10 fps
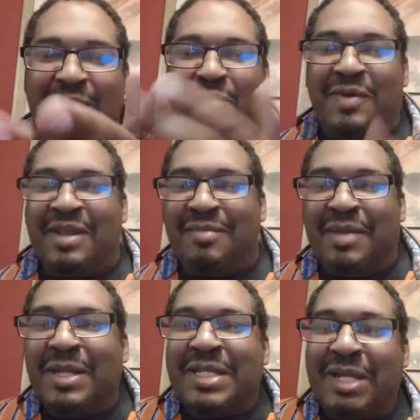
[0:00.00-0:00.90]
you were in the
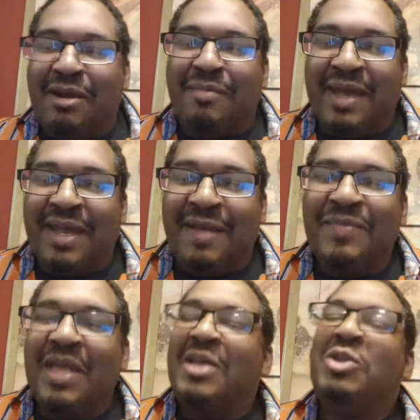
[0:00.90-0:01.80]
military, man.
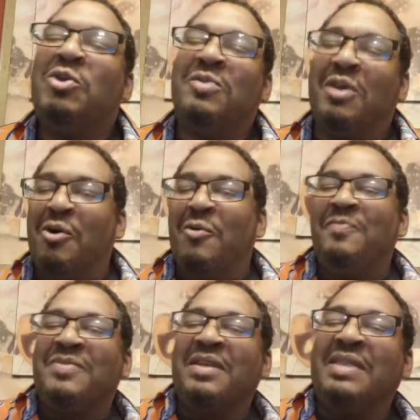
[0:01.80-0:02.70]
You know
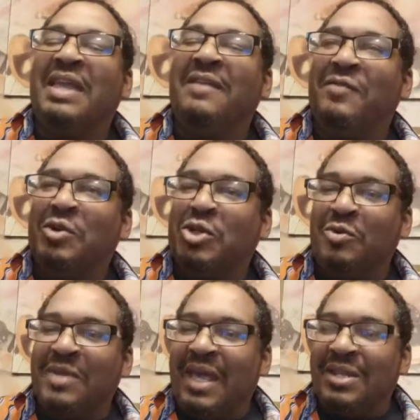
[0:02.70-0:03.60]
that if you're
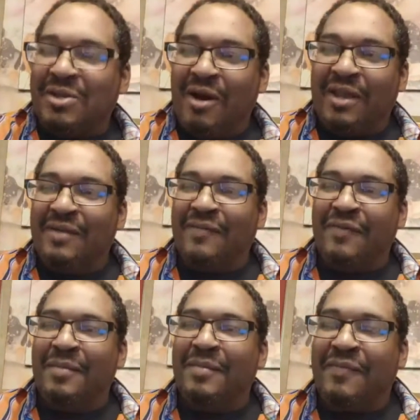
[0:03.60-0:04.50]
shooting at a target
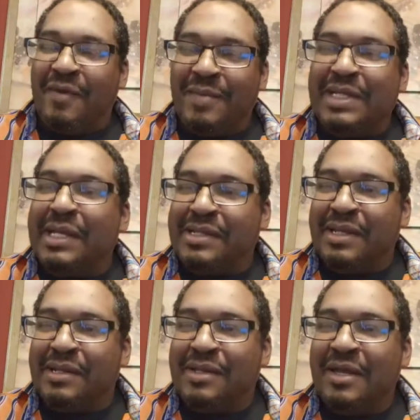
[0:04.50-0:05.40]
from a
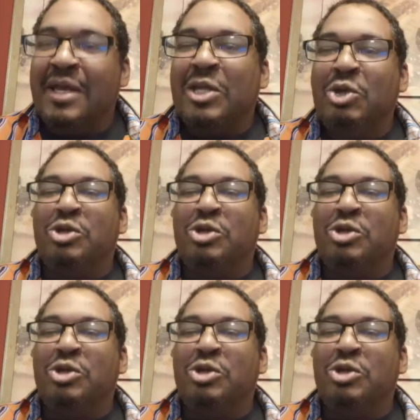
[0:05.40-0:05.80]
distance, you